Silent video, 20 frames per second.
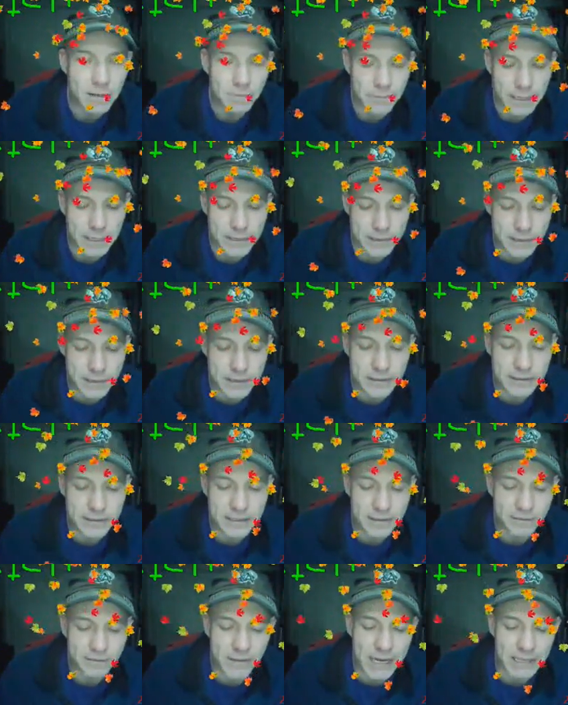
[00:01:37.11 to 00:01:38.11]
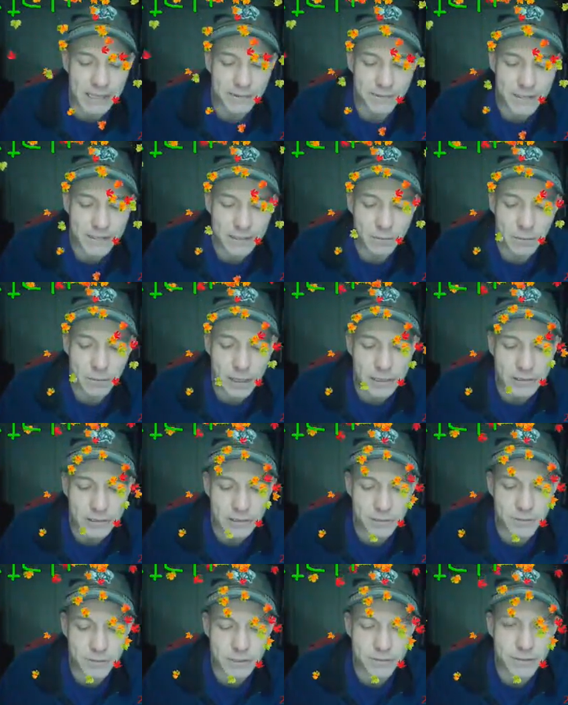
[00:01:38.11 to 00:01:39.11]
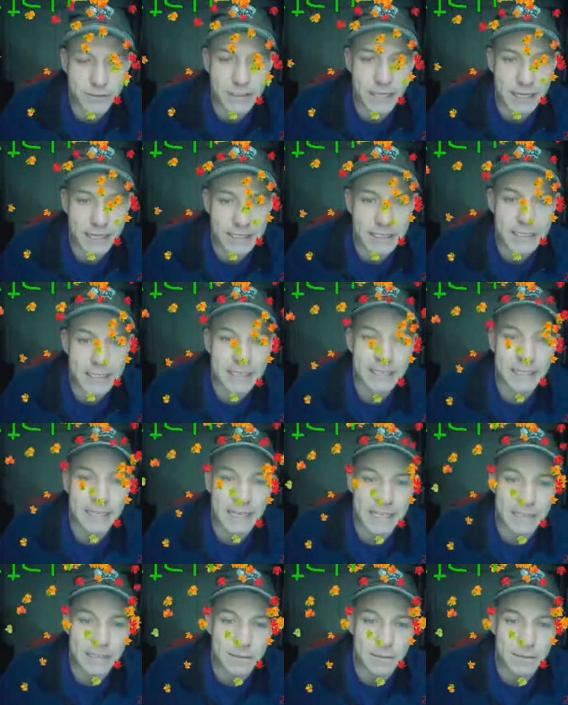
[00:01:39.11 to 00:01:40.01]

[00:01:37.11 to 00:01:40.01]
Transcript: My third and final video blog subject of the night is